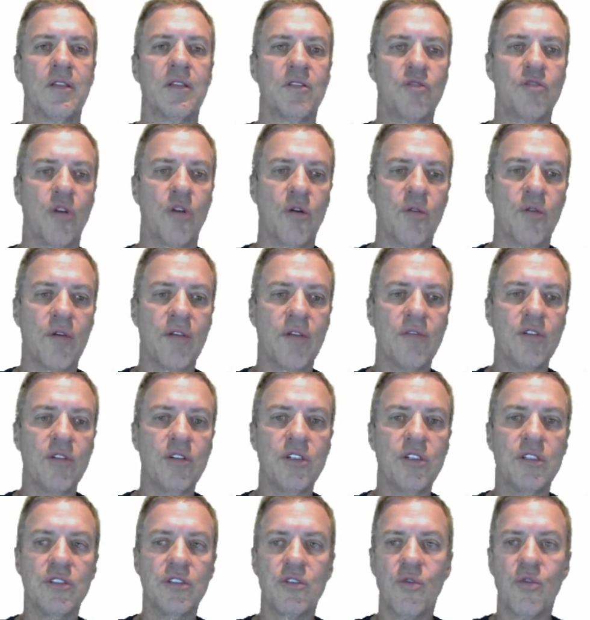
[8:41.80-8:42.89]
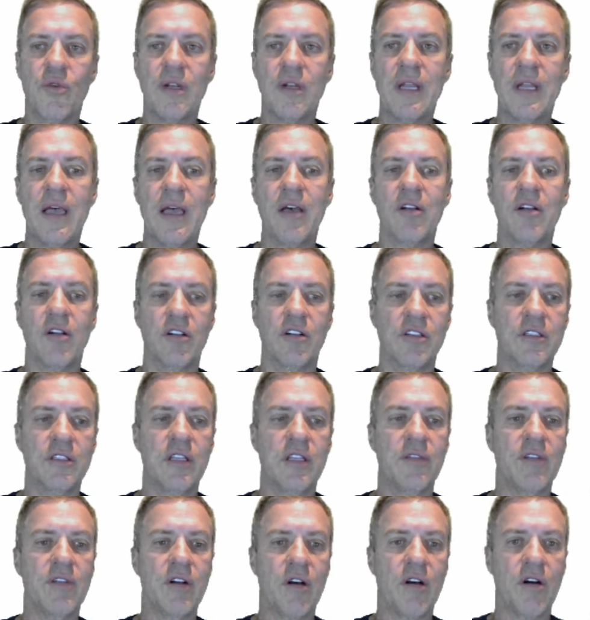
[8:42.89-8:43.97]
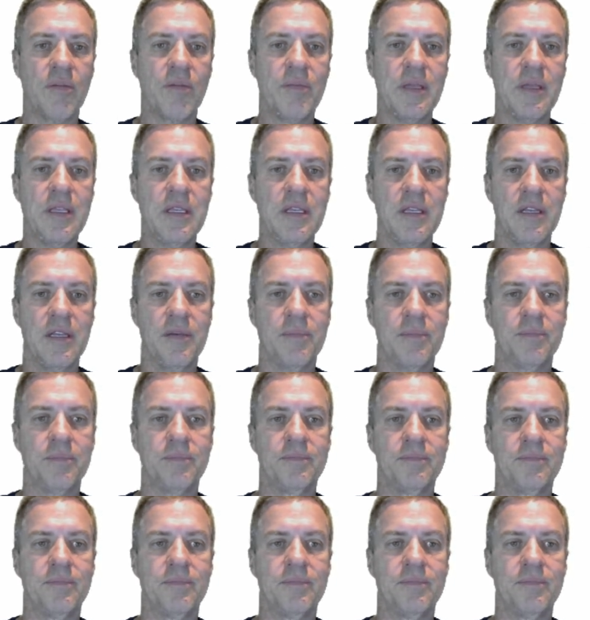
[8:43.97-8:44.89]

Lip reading: So our revolutions going out are 7 RPM.